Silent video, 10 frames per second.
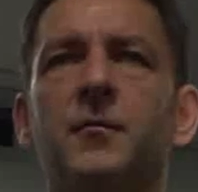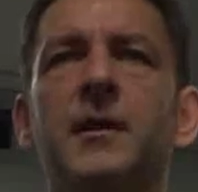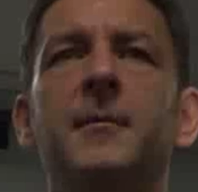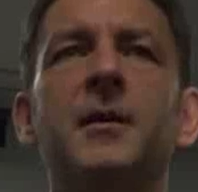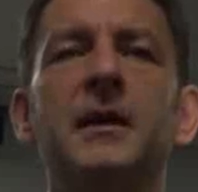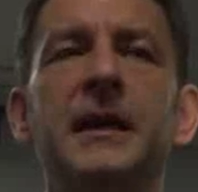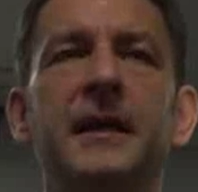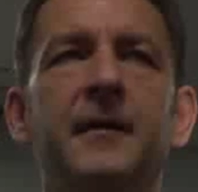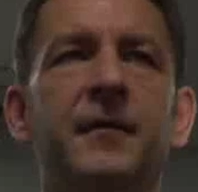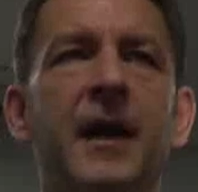We
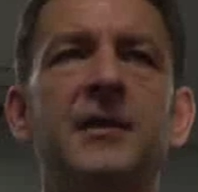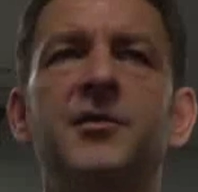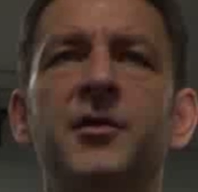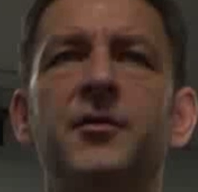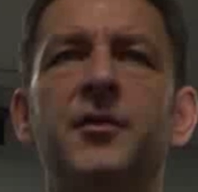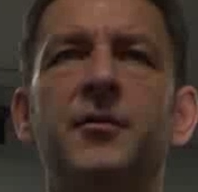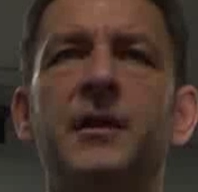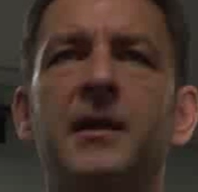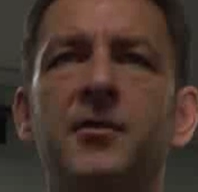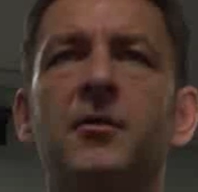believe, as you do,
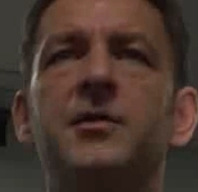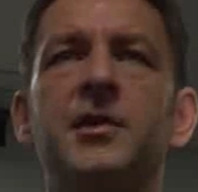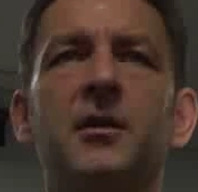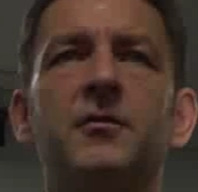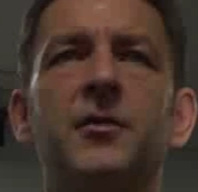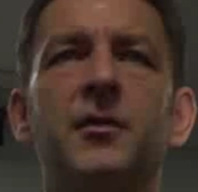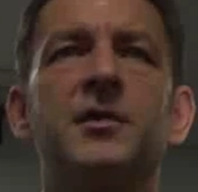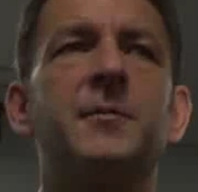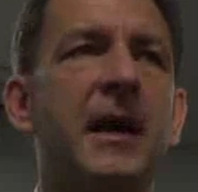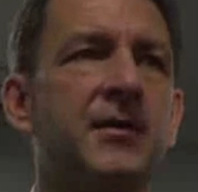that your children are
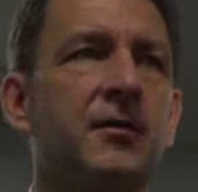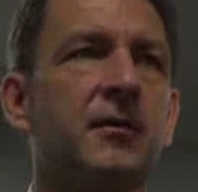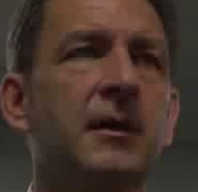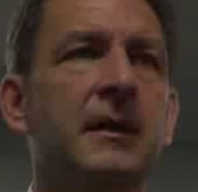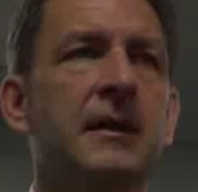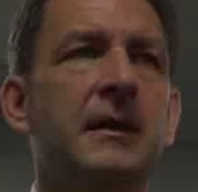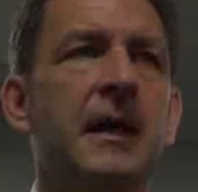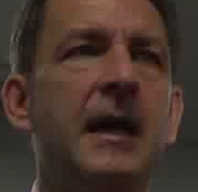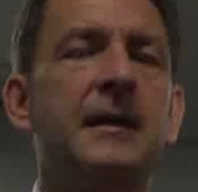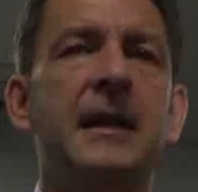special,
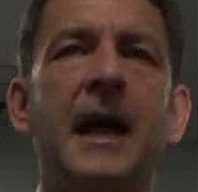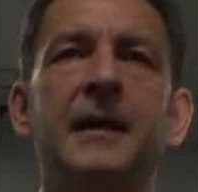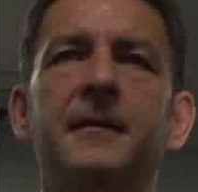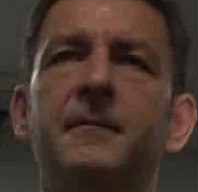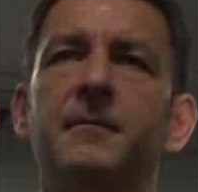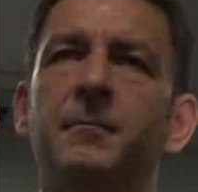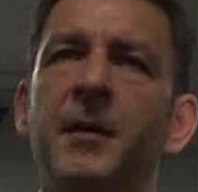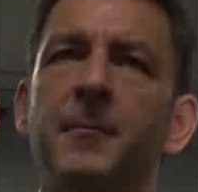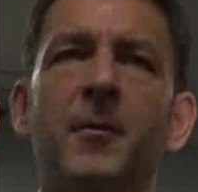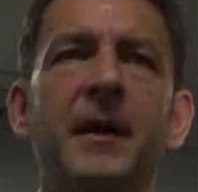and that
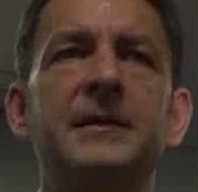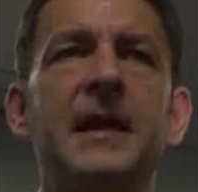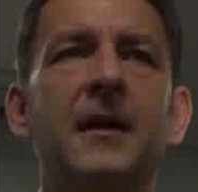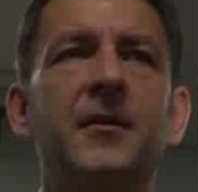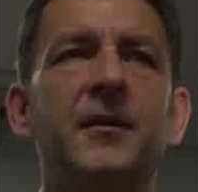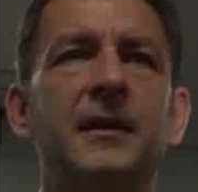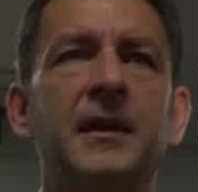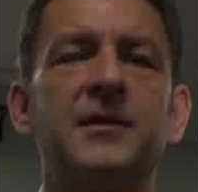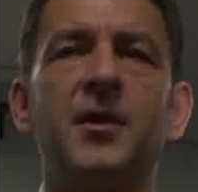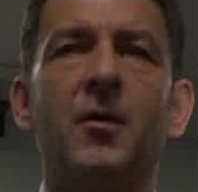people may tell you that
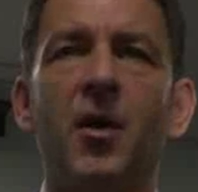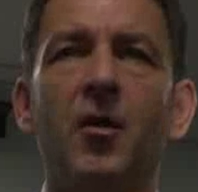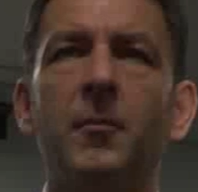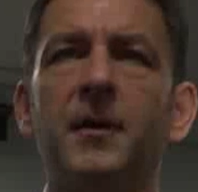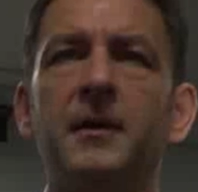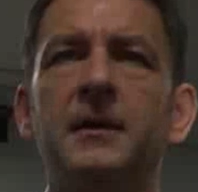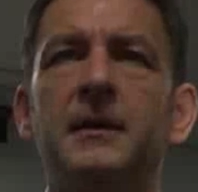there's no hope.